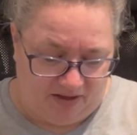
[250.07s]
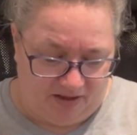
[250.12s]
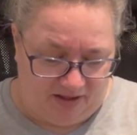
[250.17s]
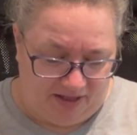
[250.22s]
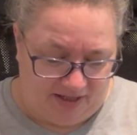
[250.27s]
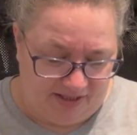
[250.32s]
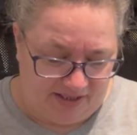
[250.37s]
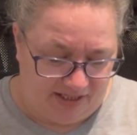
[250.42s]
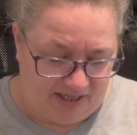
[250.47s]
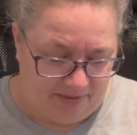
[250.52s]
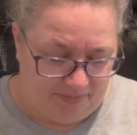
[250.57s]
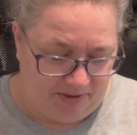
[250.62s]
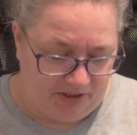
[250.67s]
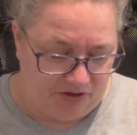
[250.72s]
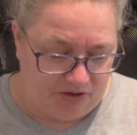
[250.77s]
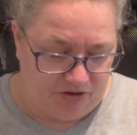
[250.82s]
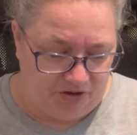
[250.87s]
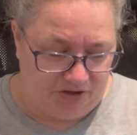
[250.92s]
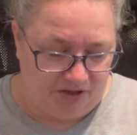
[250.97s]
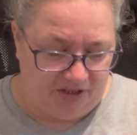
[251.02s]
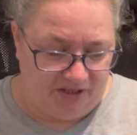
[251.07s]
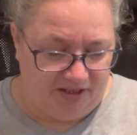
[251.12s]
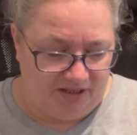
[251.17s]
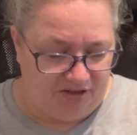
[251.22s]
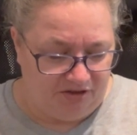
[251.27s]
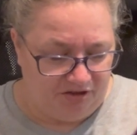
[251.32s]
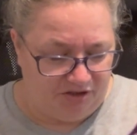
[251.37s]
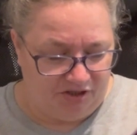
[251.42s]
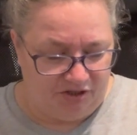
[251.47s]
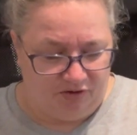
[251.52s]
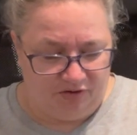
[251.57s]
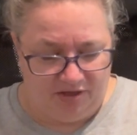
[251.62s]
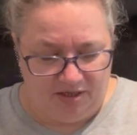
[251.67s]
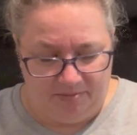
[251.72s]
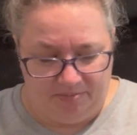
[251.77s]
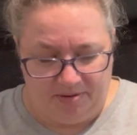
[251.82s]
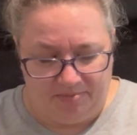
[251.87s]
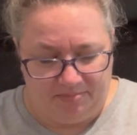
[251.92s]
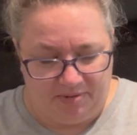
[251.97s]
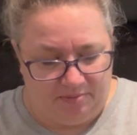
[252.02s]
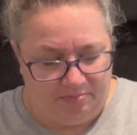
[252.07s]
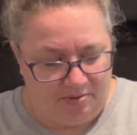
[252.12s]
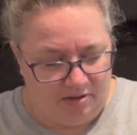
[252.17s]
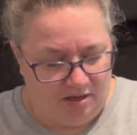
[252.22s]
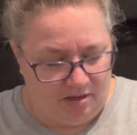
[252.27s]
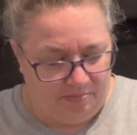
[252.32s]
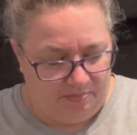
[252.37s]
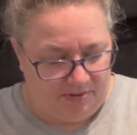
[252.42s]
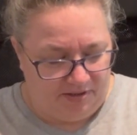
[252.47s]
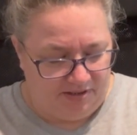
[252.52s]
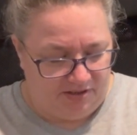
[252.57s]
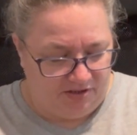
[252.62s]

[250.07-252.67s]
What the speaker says: Last time I told you a little story about my puppy,